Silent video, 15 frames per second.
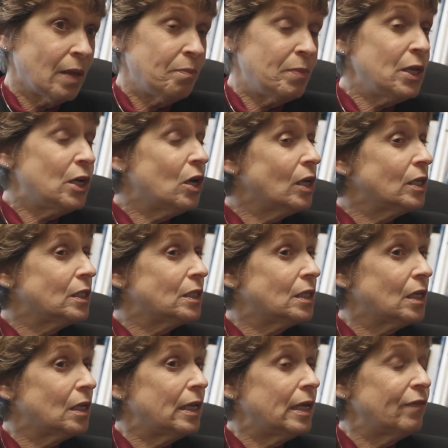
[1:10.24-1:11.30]
Because
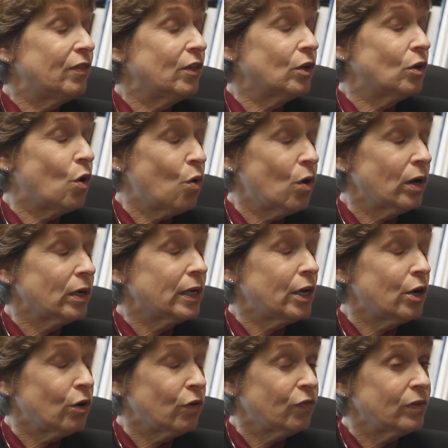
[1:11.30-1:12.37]
the, if the court
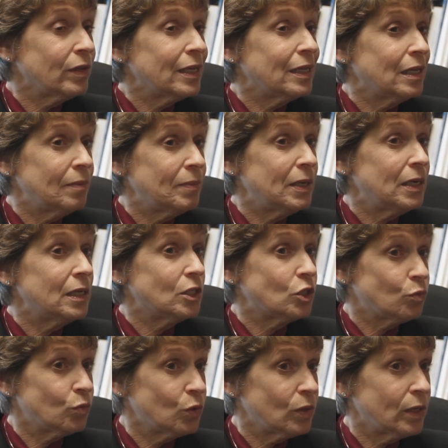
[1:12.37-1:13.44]
carefully limited
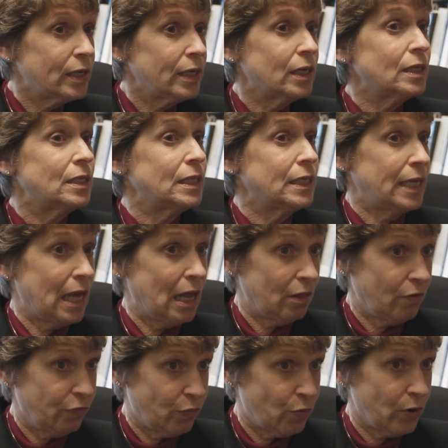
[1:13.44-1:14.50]
its ruling to
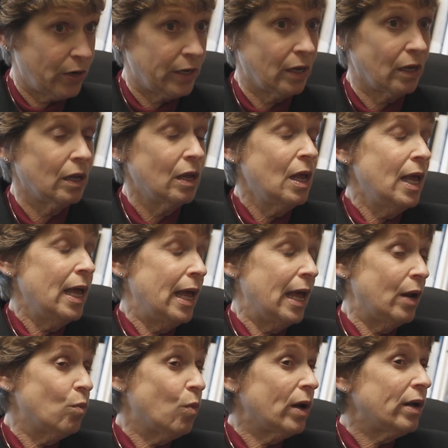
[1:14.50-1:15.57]
California,
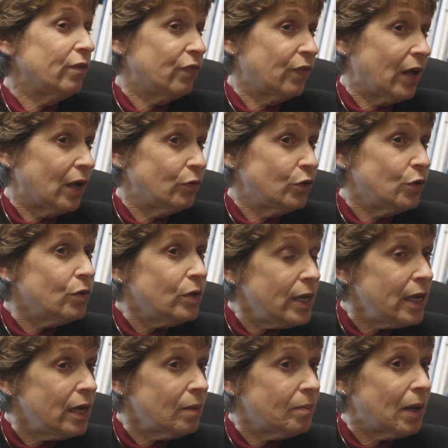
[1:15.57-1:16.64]
and what it found
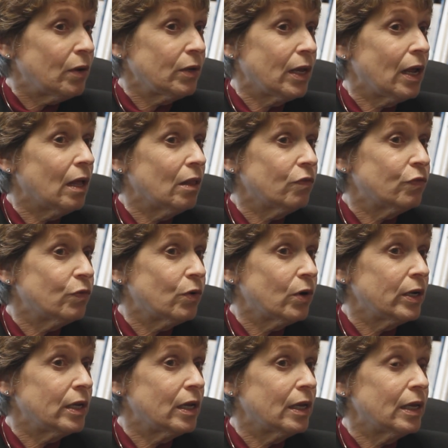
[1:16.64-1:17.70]
unique about
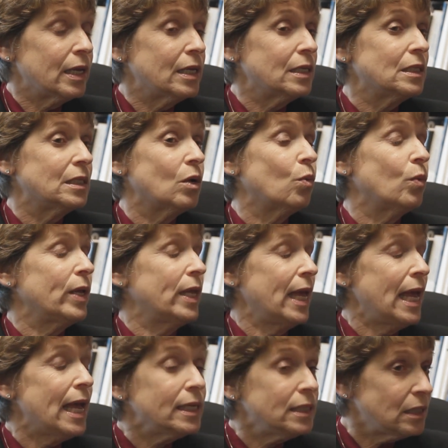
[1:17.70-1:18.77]
California is that we
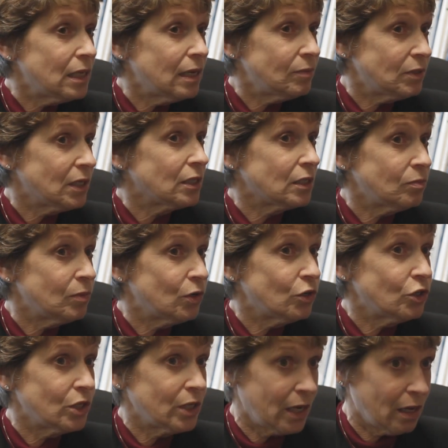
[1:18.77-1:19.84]
had same sex
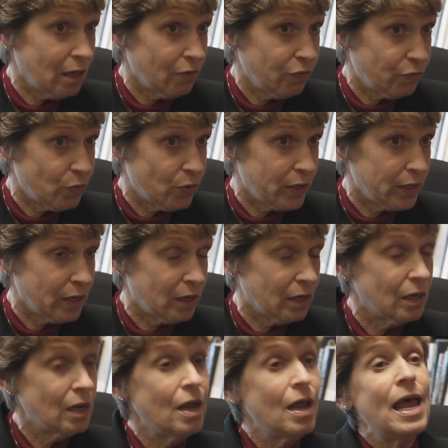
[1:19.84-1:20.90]
marriage in California,
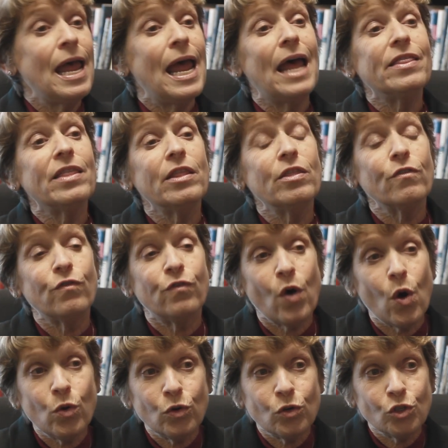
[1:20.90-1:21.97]
and then the
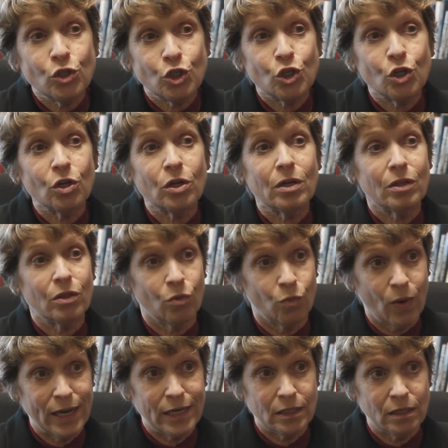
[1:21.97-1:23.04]
voters took the
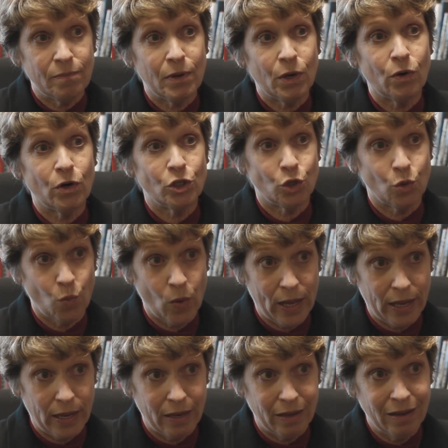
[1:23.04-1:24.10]
right to marriage
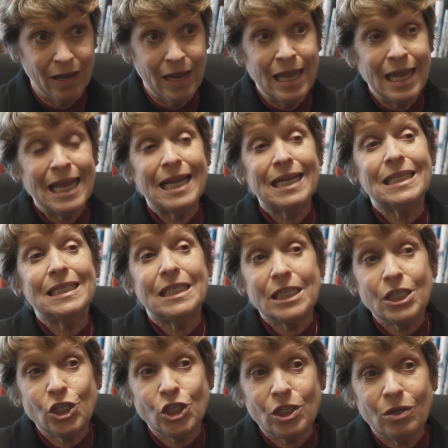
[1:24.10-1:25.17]
away. In
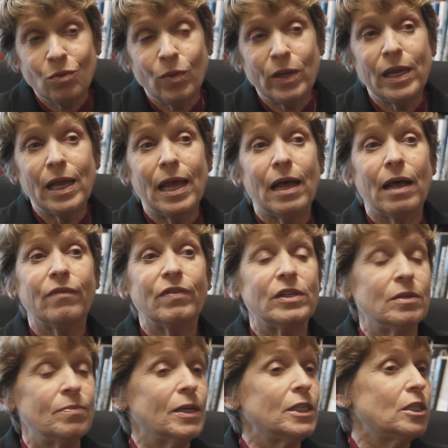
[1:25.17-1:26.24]
addition, we have a
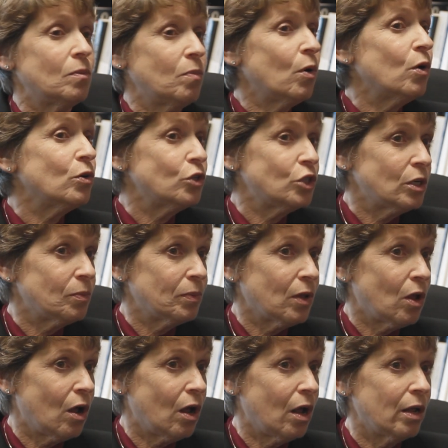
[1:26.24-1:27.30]
domestic partnership
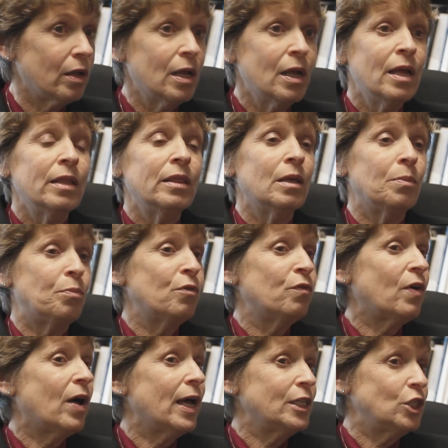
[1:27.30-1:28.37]
law that
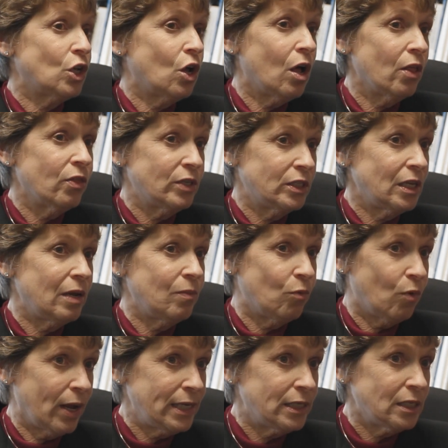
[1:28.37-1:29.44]
provides all the same
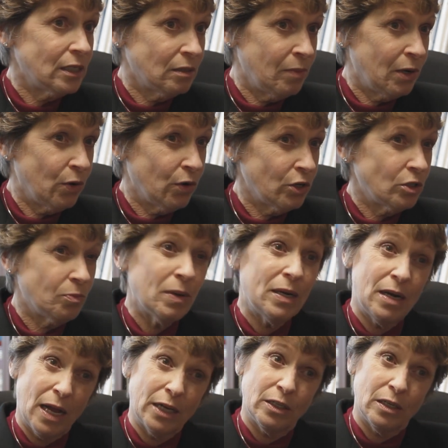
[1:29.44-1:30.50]
rights as marriage, but
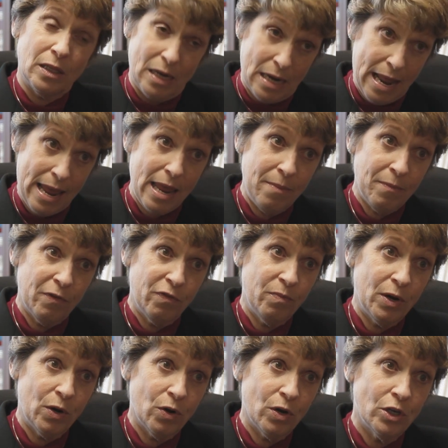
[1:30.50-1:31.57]
not the name of
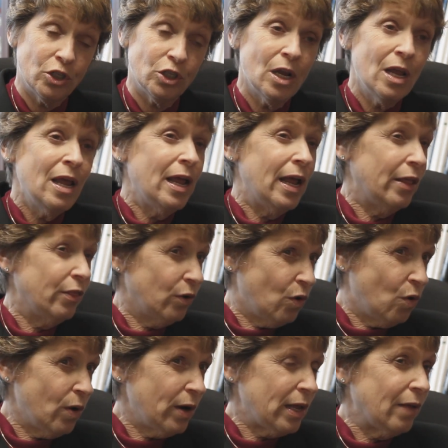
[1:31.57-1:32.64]
marriage. And the
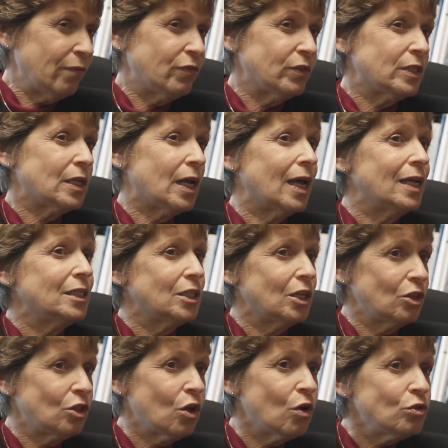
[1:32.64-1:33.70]
court emphasized
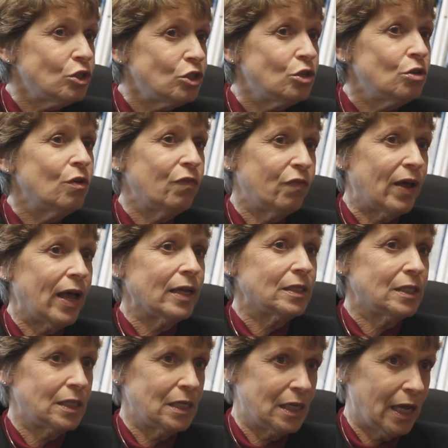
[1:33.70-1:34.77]
that those two
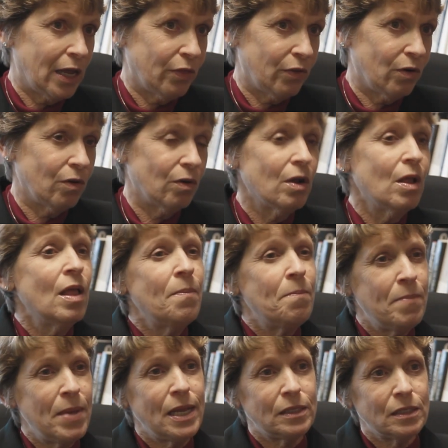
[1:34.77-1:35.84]
facts together
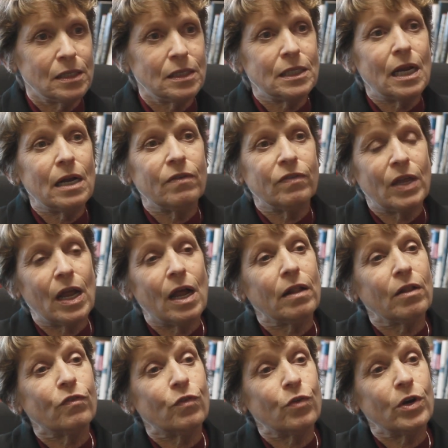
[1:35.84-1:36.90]
makes the state of
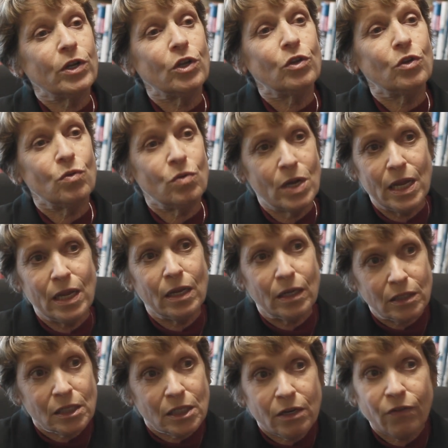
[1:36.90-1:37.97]
California unique.
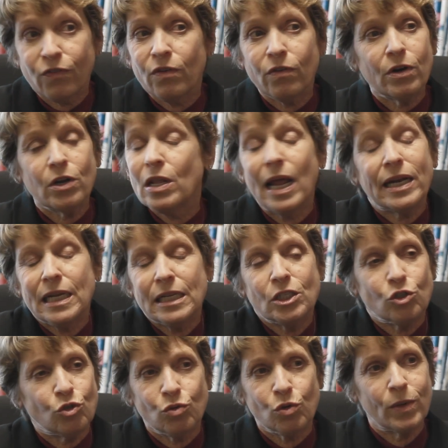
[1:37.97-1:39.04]
It's different, that
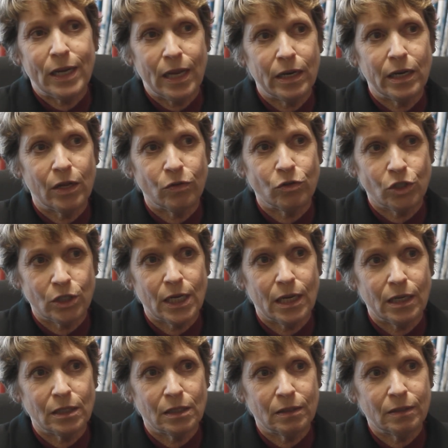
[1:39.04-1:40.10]
isn't true in any other state.